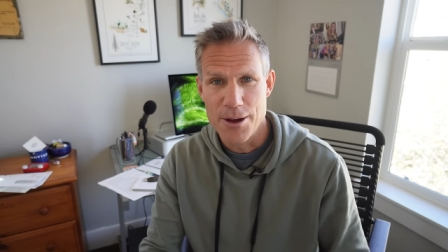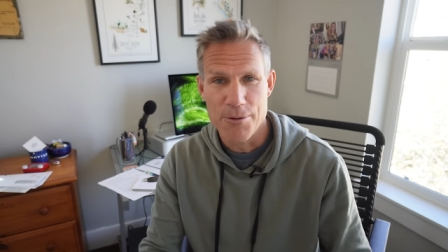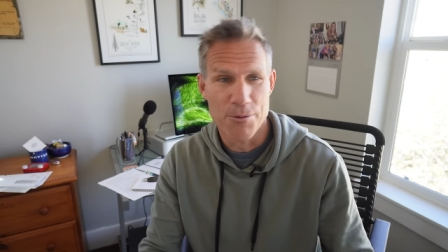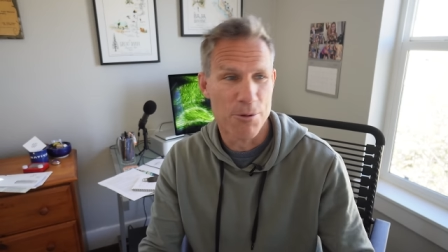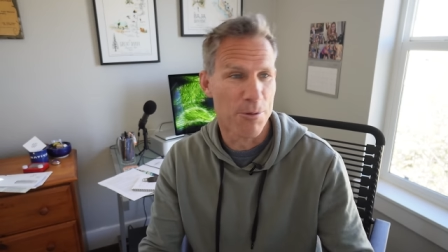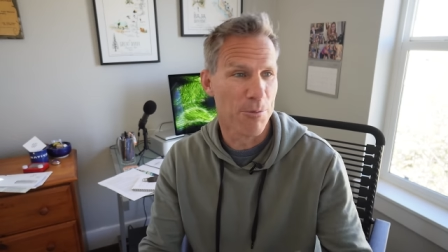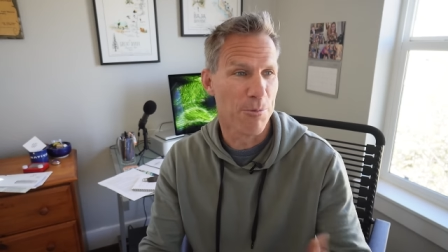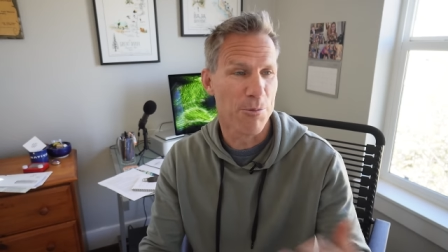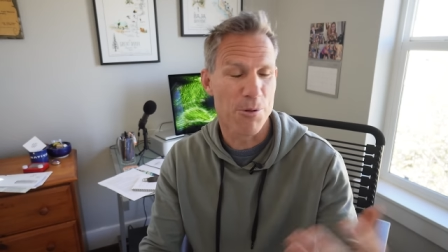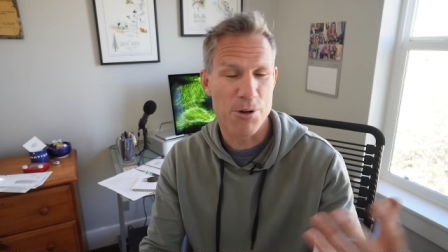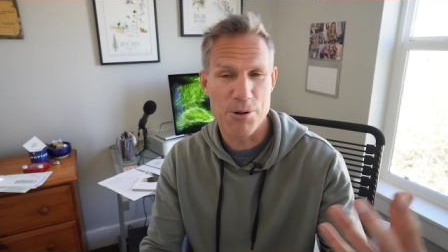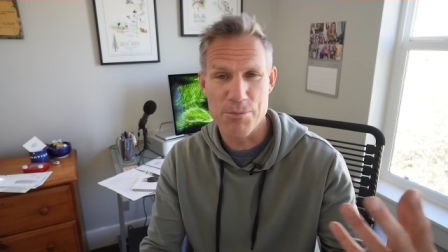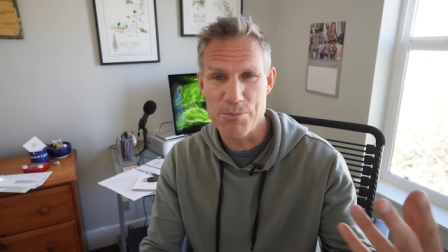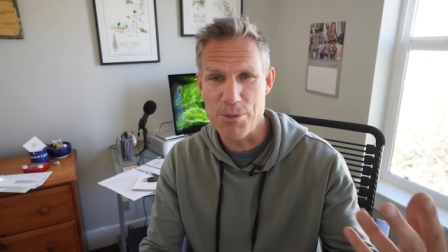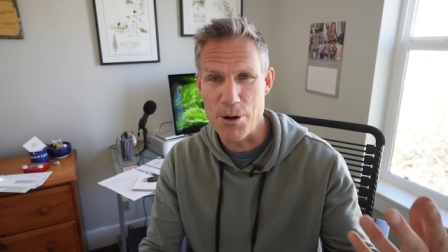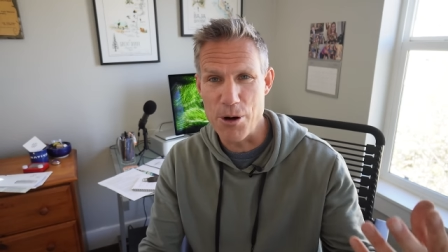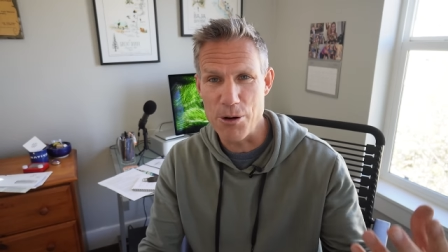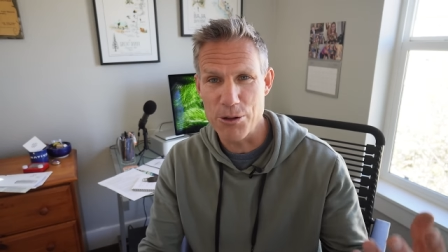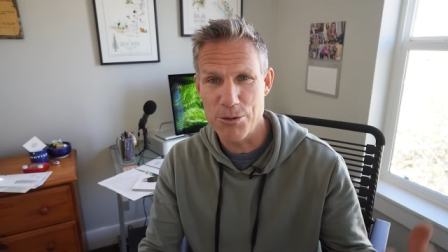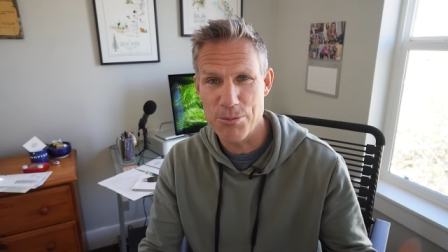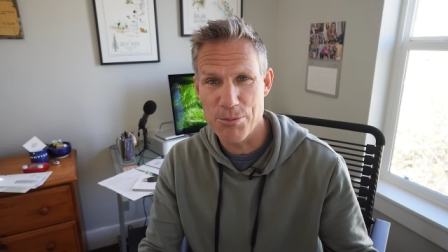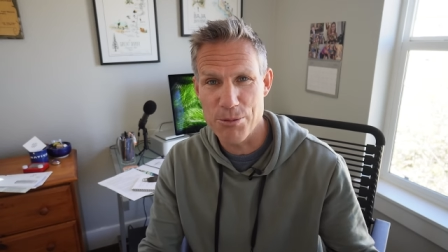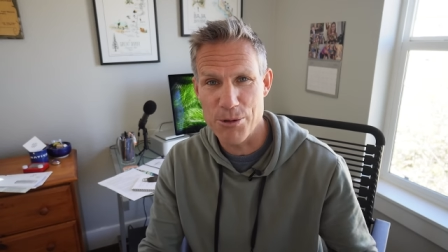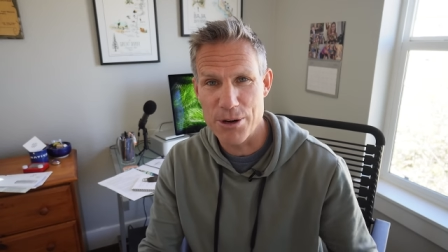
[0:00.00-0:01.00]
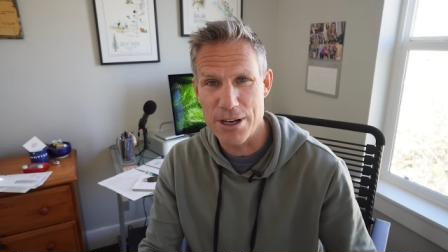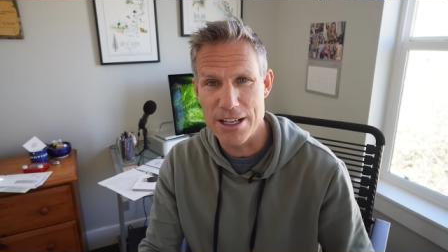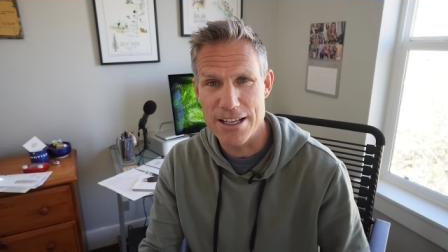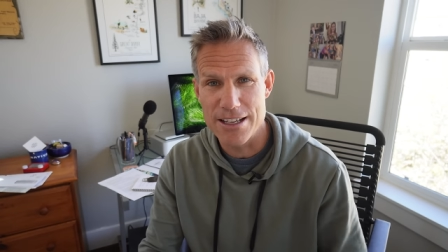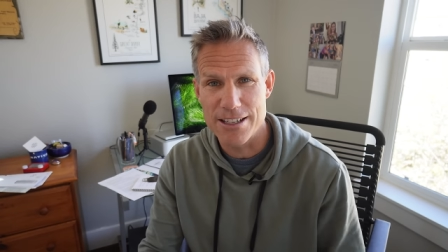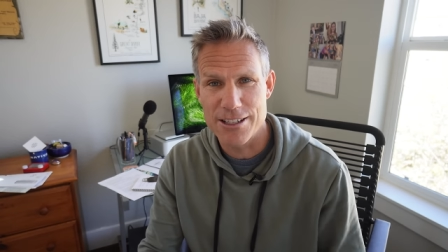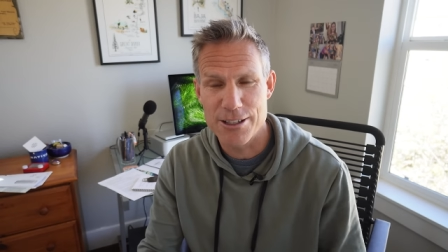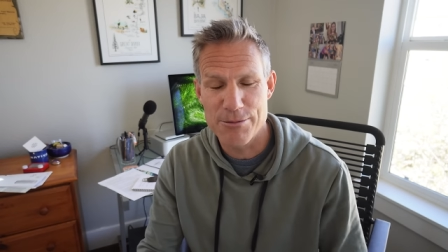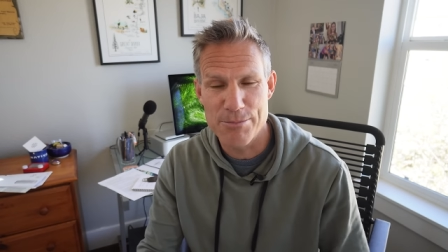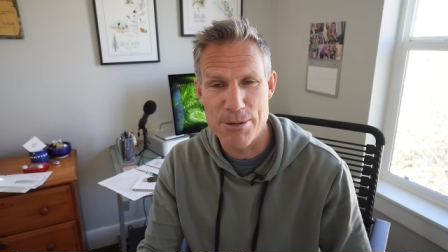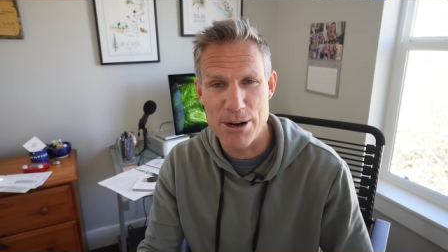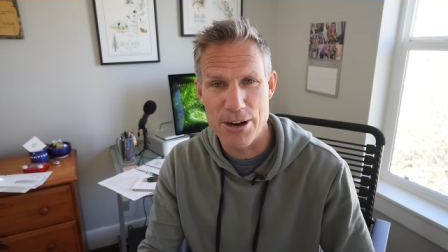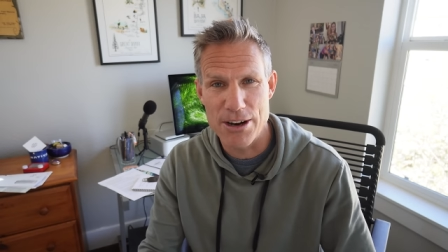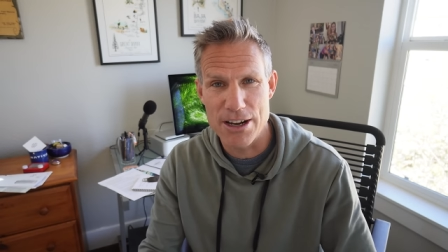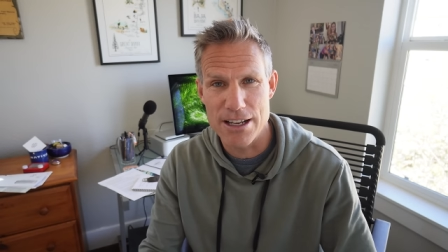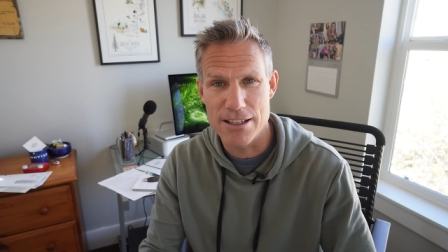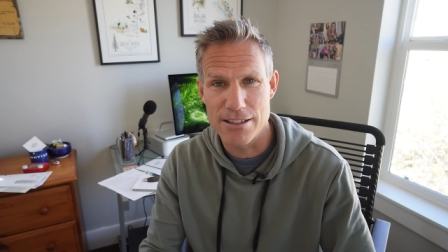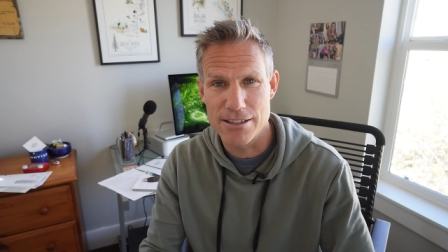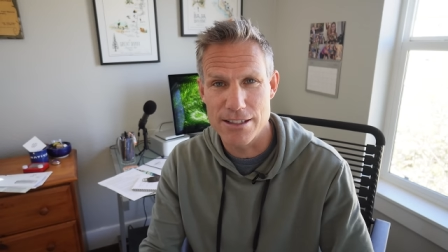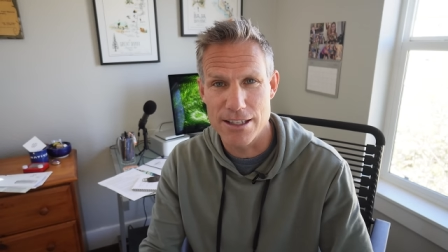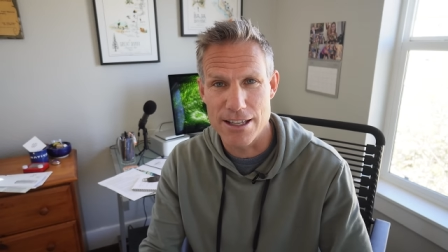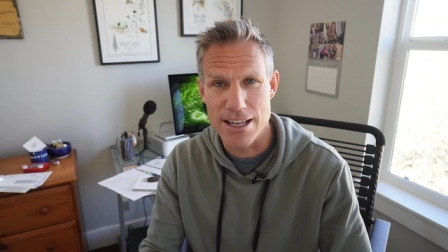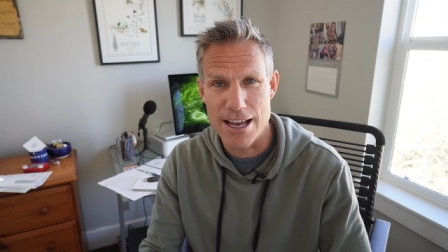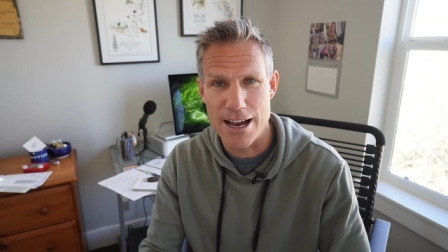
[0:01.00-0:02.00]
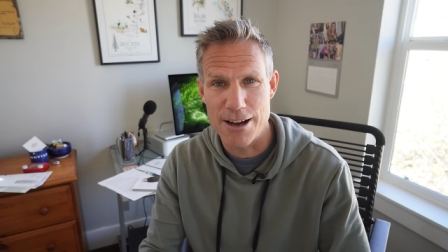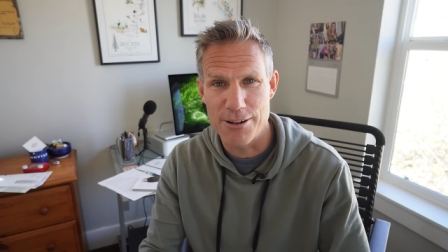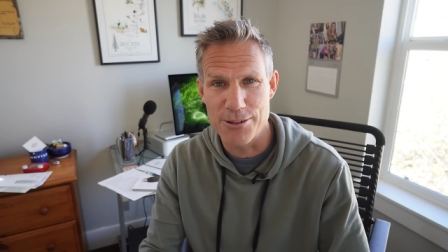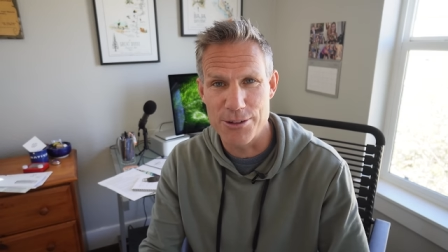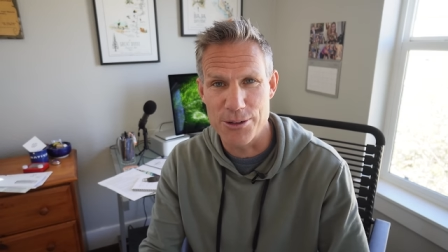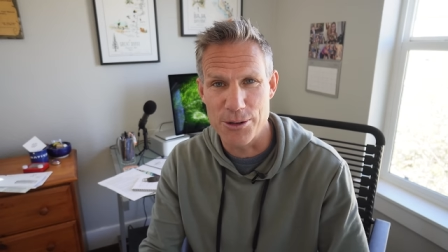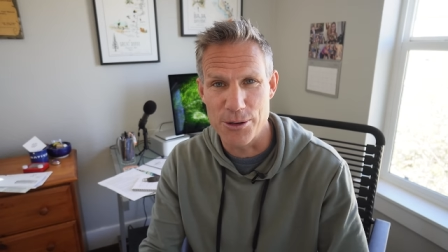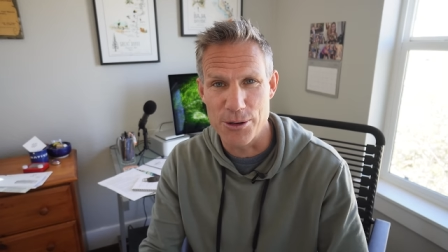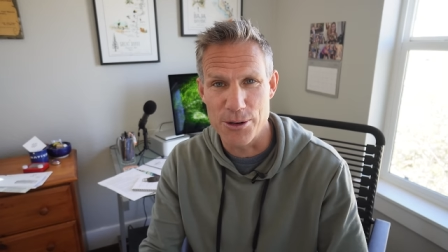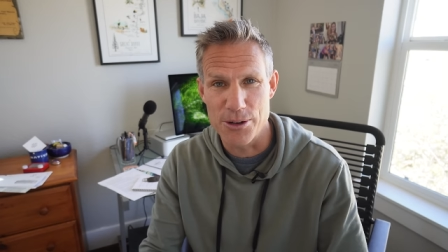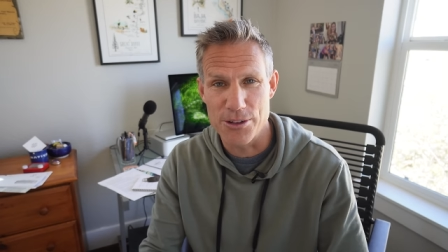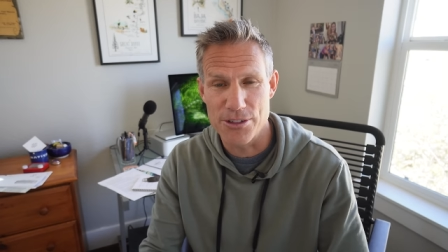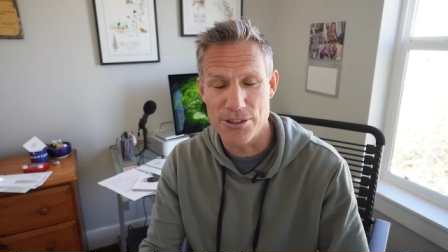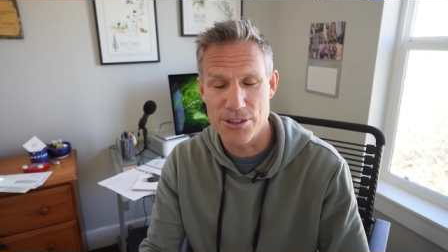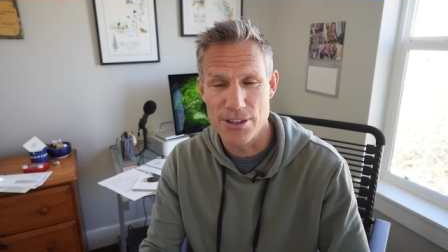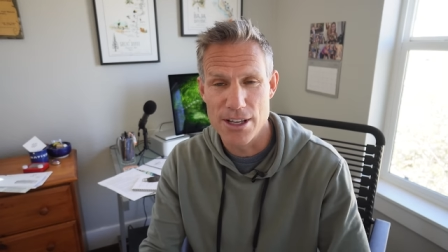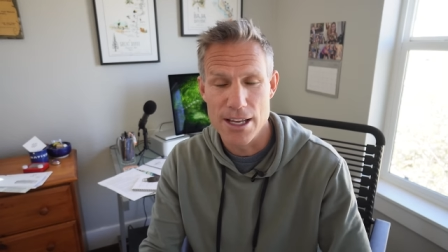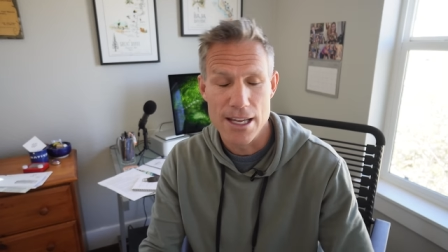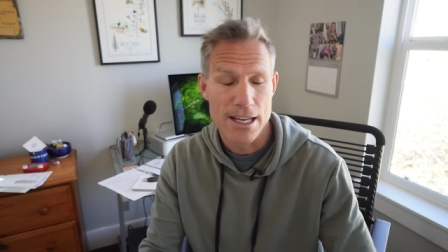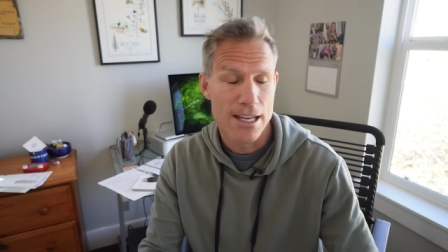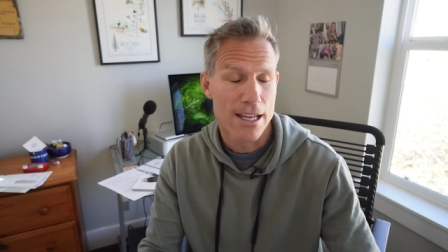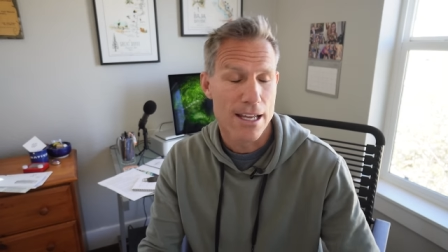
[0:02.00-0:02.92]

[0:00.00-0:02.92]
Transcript: we're, both pretty experienced in the outdoors,